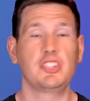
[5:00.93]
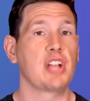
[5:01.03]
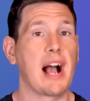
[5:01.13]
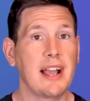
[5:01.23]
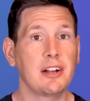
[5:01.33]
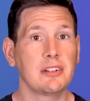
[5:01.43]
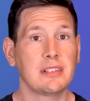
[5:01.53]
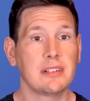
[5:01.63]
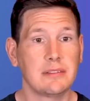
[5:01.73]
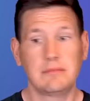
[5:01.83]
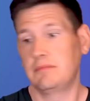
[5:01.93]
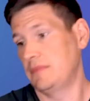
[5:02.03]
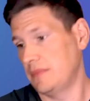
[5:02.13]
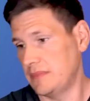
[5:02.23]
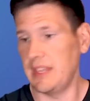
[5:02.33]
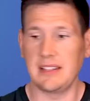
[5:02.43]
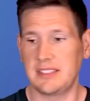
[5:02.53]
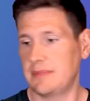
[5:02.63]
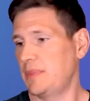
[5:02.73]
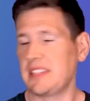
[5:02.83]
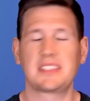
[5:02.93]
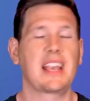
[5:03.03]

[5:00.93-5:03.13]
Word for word: a child, that's that's